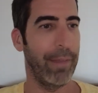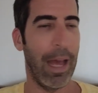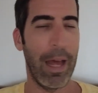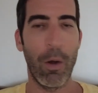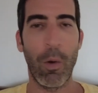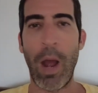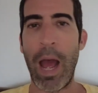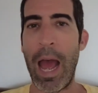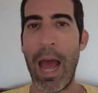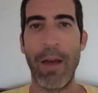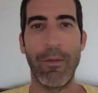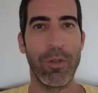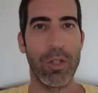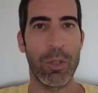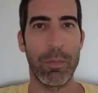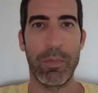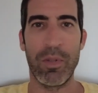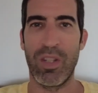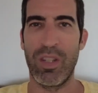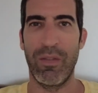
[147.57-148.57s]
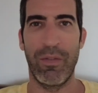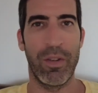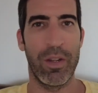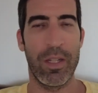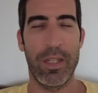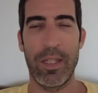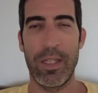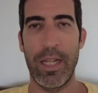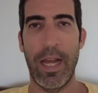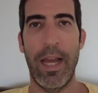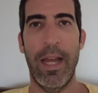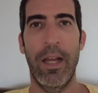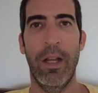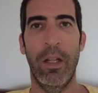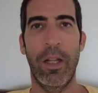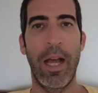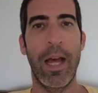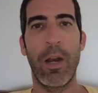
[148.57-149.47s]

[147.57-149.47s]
don't have a specific style.